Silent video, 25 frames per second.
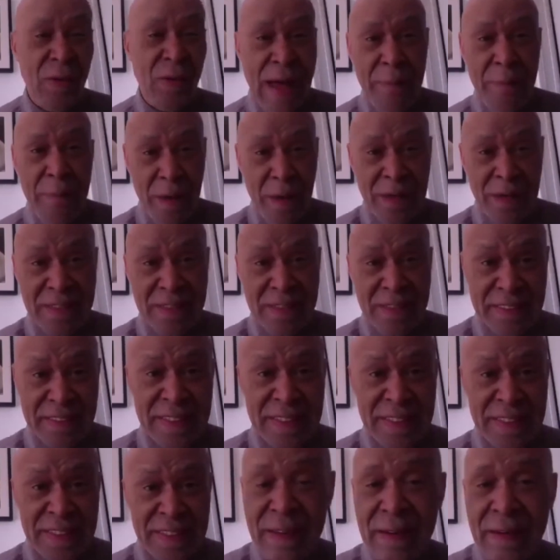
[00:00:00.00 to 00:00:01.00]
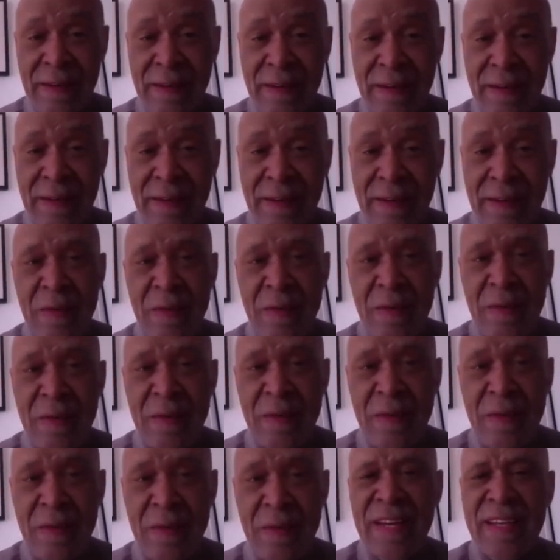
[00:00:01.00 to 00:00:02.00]
the center there,
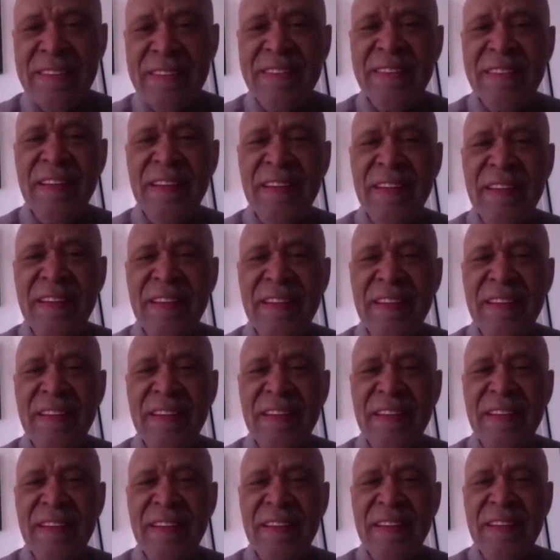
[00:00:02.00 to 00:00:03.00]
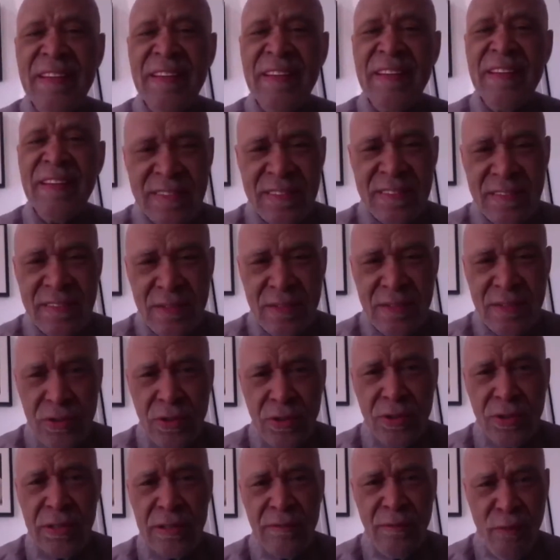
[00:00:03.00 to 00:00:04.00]
is that he stood
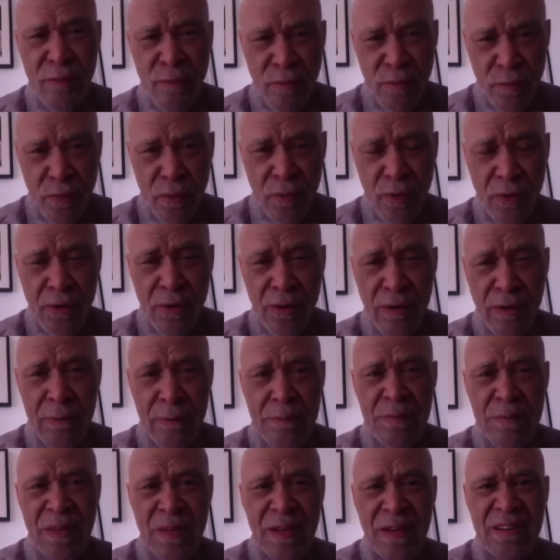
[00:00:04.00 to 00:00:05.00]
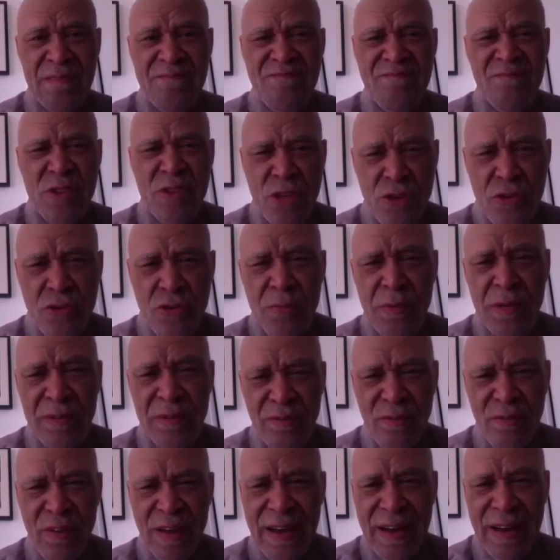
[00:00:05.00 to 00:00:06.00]
for human
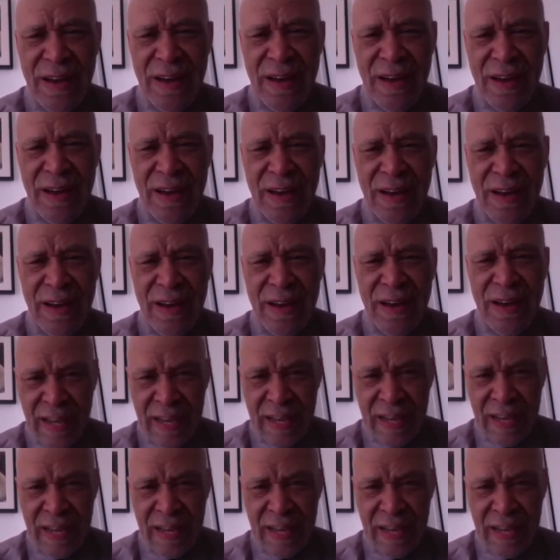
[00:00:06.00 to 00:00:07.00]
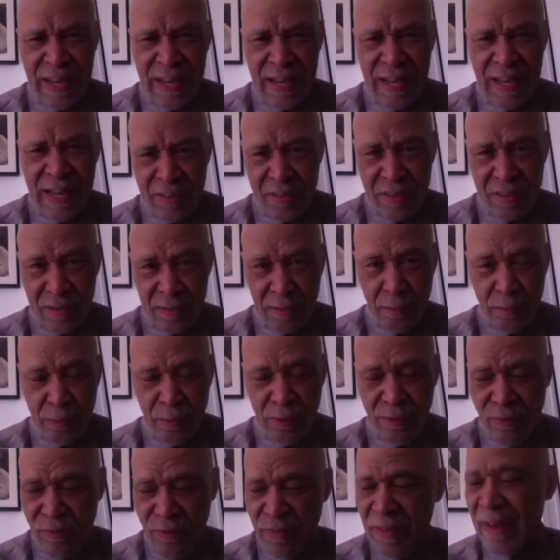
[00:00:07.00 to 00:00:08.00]
values at their most
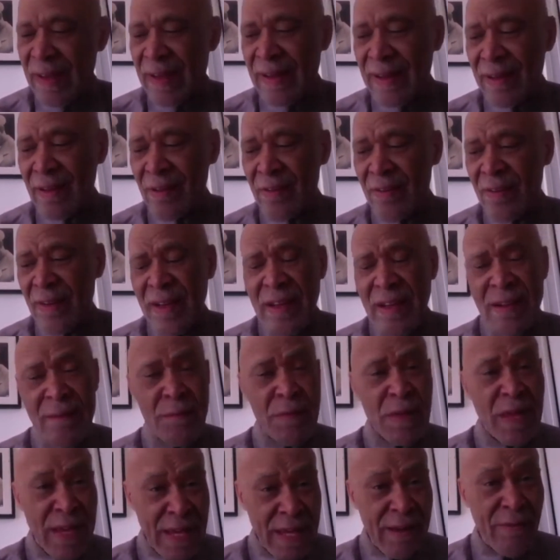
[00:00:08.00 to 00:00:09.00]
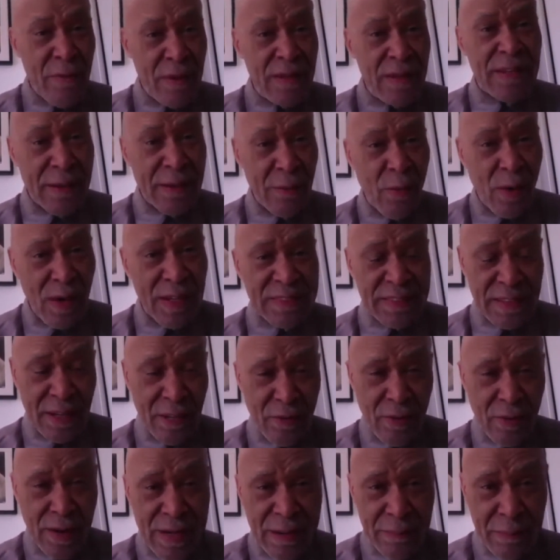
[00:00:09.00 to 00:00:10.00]
profound. He really was a
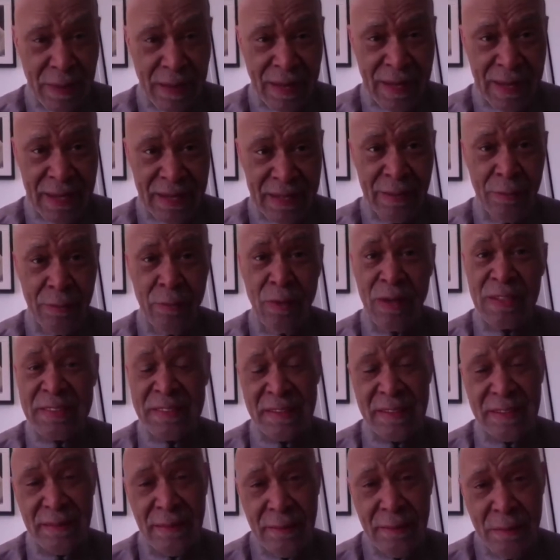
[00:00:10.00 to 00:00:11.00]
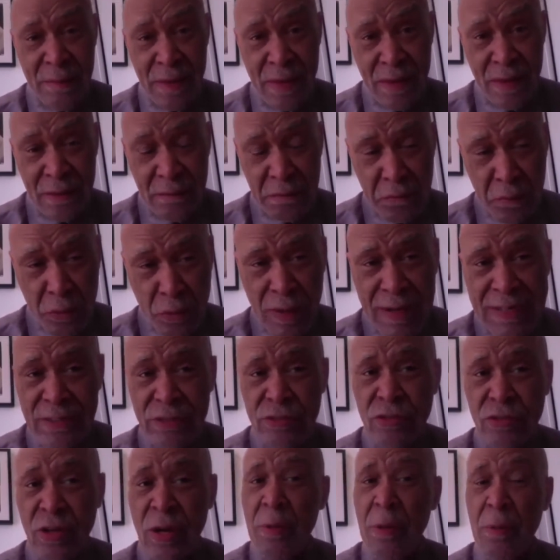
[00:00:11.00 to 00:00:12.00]
great man. He was a great
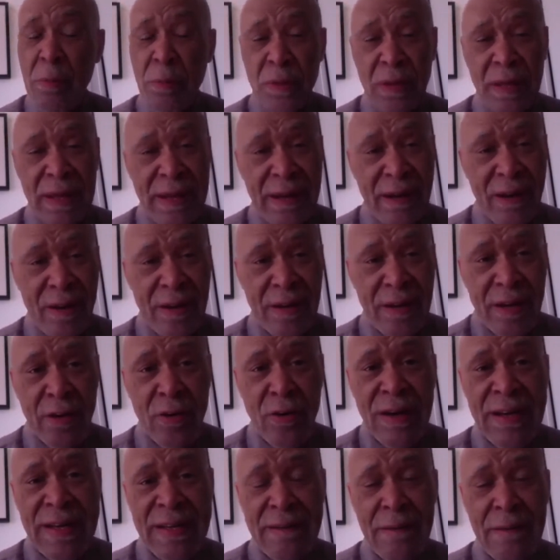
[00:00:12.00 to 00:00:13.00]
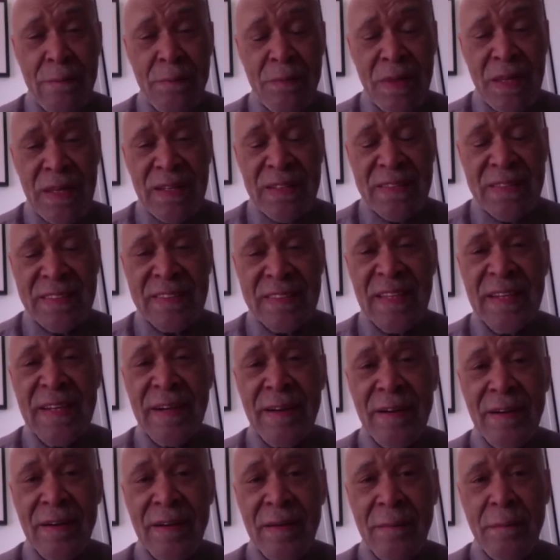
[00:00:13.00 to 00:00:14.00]
trumpet player and a great
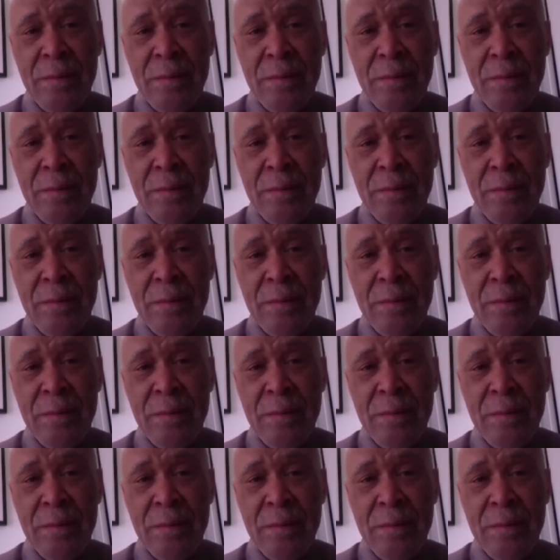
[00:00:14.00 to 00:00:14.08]
singer.